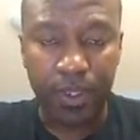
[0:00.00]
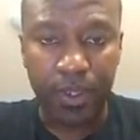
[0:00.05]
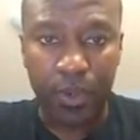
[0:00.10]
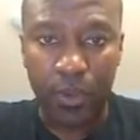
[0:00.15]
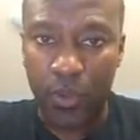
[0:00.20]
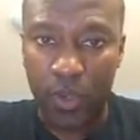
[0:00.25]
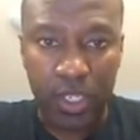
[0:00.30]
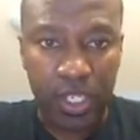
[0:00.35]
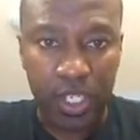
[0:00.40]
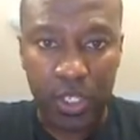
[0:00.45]

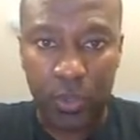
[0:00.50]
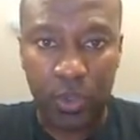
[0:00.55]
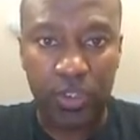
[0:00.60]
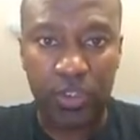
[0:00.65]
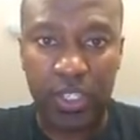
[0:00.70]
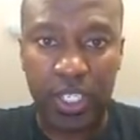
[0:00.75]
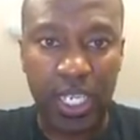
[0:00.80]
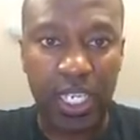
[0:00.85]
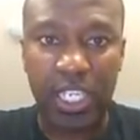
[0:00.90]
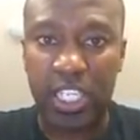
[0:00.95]
which, as we
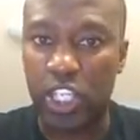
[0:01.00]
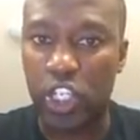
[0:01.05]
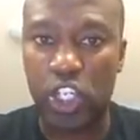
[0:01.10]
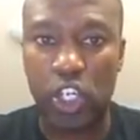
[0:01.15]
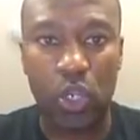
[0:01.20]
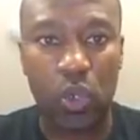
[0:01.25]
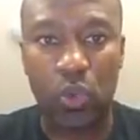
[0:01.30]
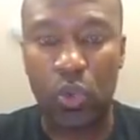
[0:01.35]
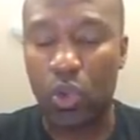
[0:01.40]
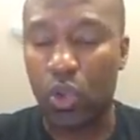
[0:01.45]
said, is
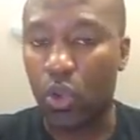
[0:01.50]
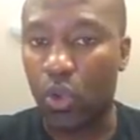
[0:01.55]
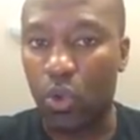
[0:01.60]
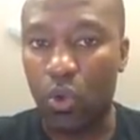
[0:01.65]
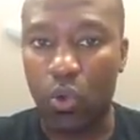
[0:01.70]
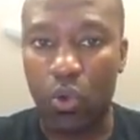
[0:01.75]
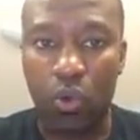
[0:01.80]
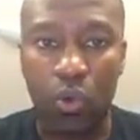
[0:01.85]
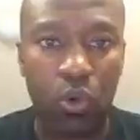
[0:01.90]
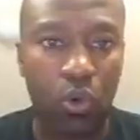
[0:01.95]
show
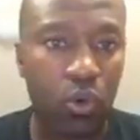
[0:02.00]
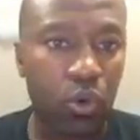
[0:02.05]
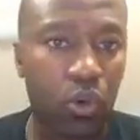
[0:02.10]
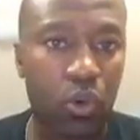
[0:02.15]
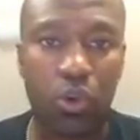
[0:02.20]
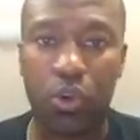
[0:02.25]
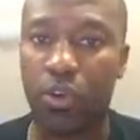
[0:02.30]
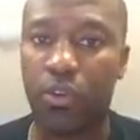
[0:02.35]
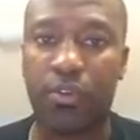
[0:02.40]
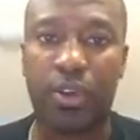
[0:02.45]
all
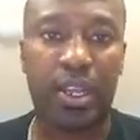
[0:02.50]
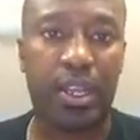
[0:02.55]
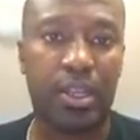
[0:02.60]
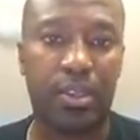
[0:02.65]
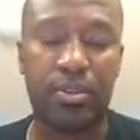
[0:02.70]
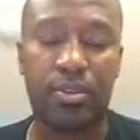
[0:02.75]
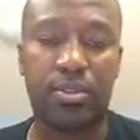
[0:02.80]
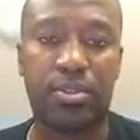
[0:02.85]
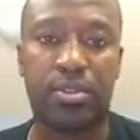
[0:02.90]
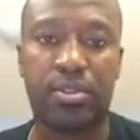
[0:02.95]
core
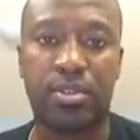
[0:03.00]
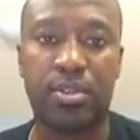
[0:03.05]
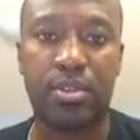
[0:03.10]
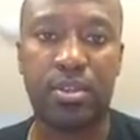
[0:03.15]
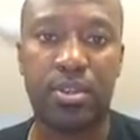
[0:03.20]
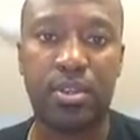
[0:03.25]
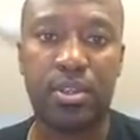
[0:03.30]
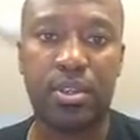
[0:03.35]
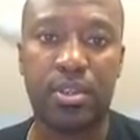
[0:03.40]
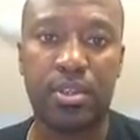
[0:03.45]
values.
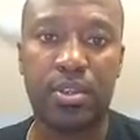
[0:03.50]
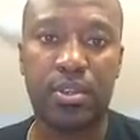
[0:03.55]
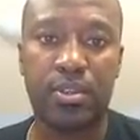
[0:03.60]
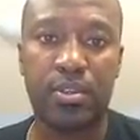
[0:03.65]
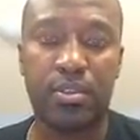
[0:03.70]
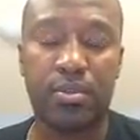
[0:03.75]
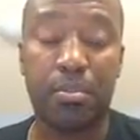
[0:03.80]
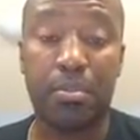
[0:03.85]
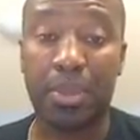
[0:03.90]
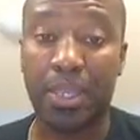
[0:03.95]

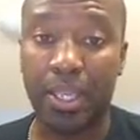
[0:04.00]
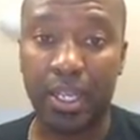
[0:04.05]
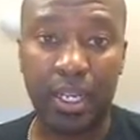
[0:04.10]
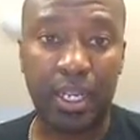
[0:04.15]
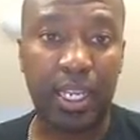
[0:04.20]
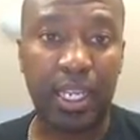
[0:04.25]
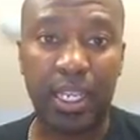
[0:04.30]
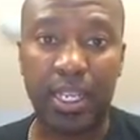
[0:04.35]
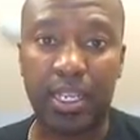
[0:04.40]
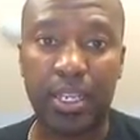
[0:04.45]
Be a
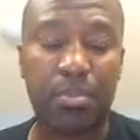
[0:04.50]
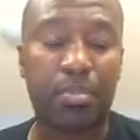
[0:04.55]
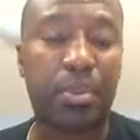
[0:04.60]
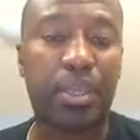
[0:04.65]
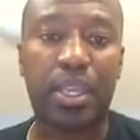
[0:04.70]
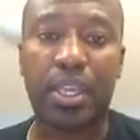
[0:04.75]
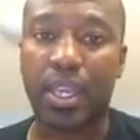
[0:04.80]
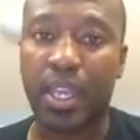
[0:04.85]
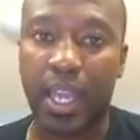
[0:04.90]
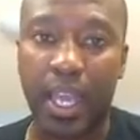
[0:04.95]
leader,
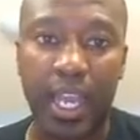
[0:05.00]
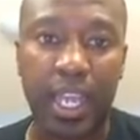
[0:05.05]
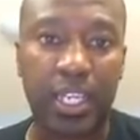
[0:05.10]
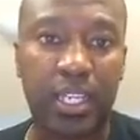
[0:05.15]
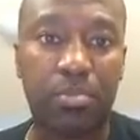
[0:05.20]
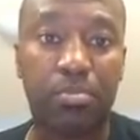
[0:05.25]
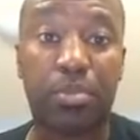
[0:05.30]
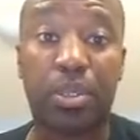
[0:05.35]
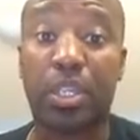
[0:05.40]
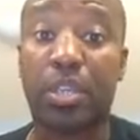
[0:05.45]
be a guider,
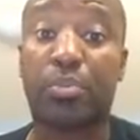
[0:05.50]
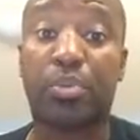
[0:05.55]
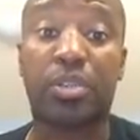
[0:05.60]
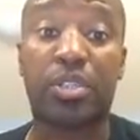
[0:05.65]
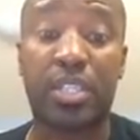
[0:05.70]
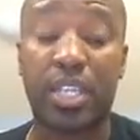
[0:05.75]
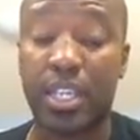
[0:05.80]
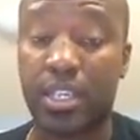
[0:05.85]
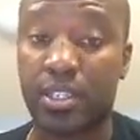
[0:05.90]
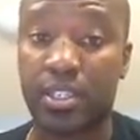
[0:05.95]
be a
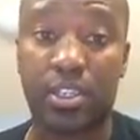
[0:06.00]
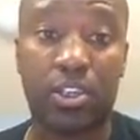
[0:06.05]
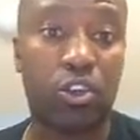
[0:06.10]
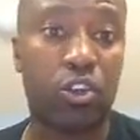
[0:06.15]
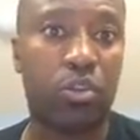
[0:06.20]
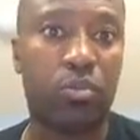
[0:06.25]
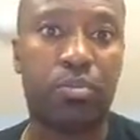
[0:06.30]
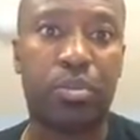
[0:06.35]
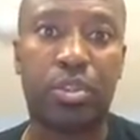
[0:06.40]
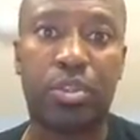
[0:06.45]
protector,
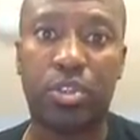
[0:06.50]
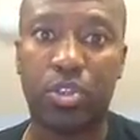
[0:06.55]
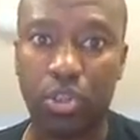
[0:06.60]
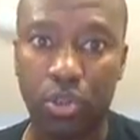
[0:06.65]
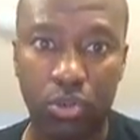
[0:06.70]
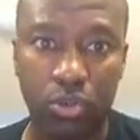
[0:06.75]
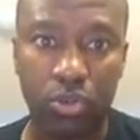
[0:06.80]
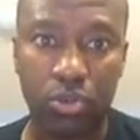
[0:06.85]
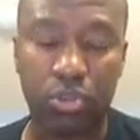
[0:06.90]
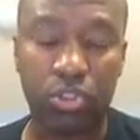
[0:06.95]
open
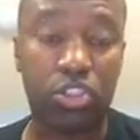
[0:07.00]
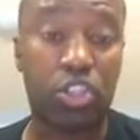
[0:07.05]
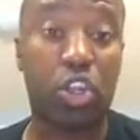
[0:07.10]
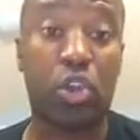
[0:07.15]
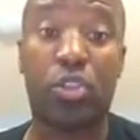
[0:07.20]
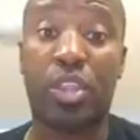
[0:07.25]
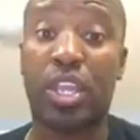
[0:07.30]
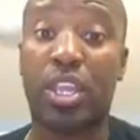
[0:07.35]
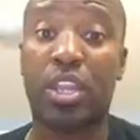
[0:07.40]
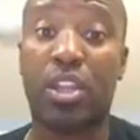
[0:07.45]
doors, show
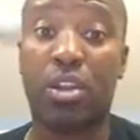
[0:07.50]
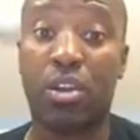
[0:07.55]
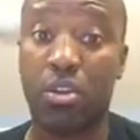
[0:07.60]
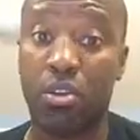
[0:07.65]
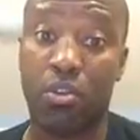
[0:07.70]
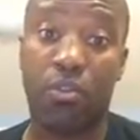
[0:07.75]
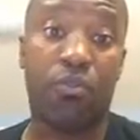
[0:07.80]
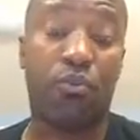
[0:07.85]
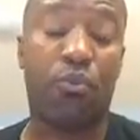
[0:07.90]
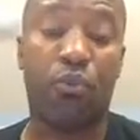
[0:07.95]
that you
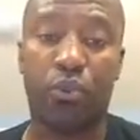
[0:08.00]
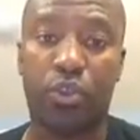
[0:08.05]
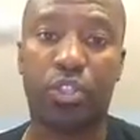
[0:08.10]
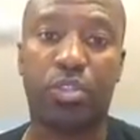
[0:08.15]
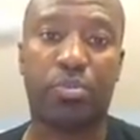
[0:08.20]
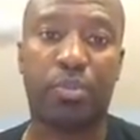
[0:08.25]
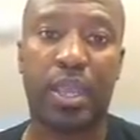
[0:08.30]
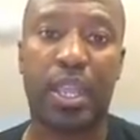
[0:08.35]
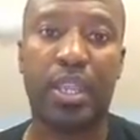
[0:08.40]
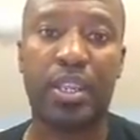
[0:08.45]
love,
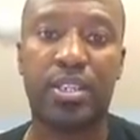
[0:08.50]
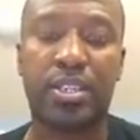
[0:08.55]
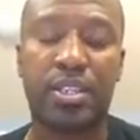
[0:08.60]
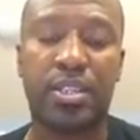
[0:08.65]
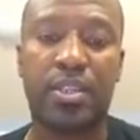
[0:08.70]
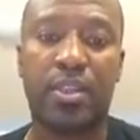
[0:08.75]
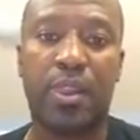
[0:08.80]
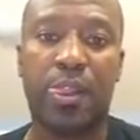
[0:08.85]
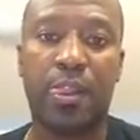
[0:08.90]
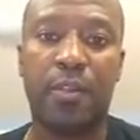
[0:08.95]
respect,
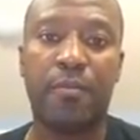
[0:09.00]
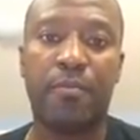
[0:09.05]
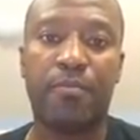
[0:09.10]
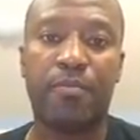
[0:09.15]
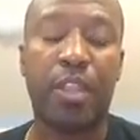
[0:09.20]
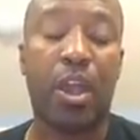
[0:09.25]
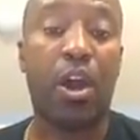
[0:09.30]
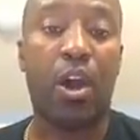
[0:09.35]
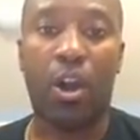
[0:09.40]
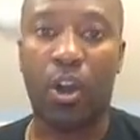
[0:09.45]

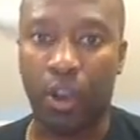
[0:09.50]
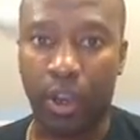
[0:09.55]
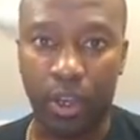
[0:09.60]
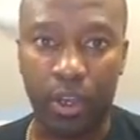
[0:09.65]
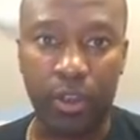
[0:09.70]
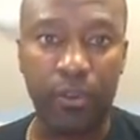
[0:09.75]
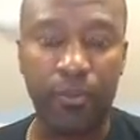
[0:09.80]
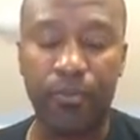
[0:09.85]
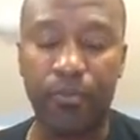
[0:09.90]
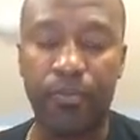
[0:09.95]
honour.